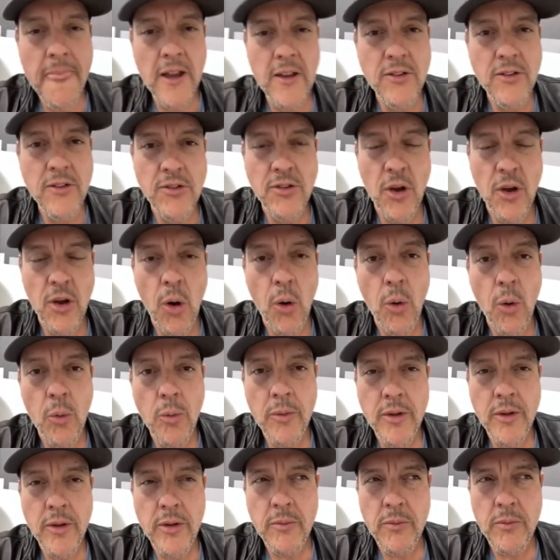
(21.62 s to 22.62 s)
So
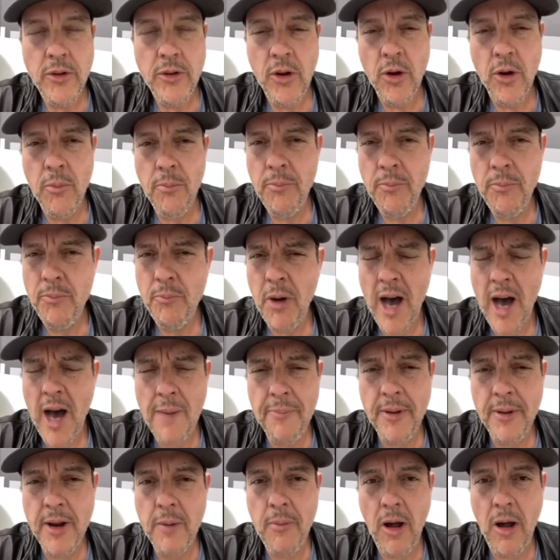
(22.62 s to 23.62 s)
you're
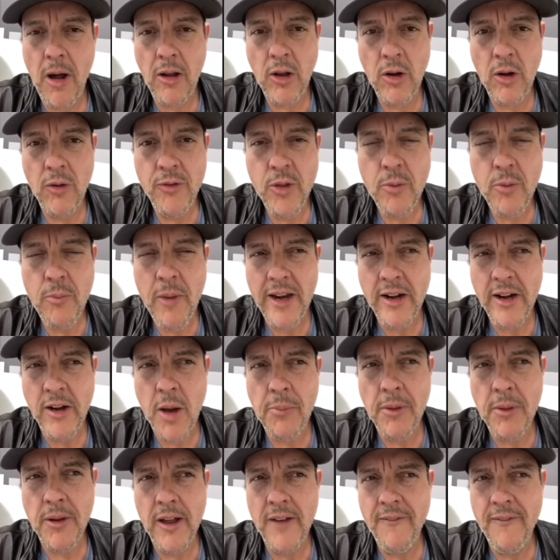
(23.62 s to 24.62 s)
popping up all over the Bay.
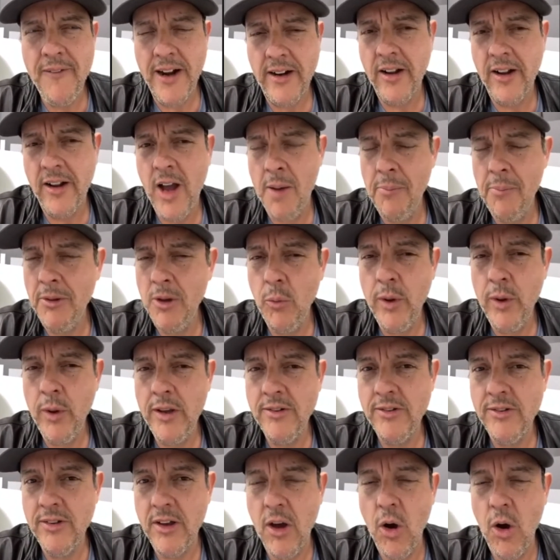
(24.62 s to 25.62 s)
In fact, a couple of
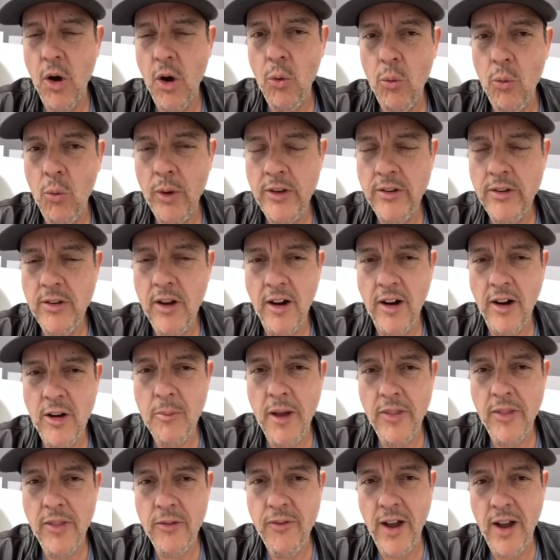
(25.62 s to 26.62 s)
weeks ago, we talked
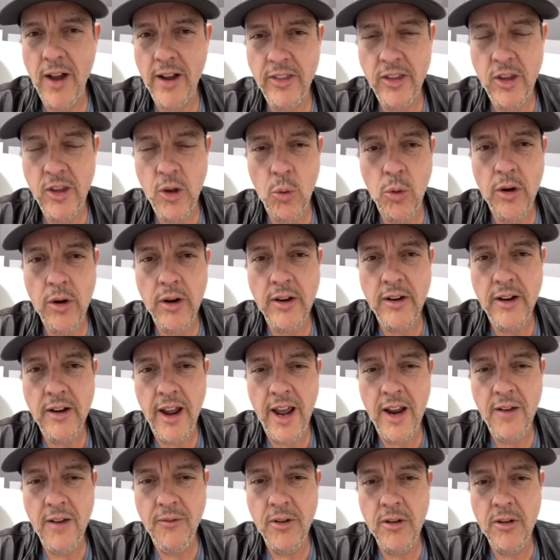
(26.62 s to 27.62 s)
about the fact that you were in
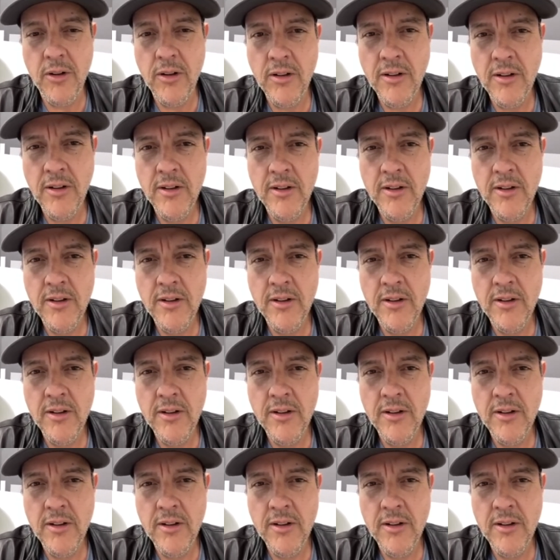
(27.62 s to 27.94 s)
Danville,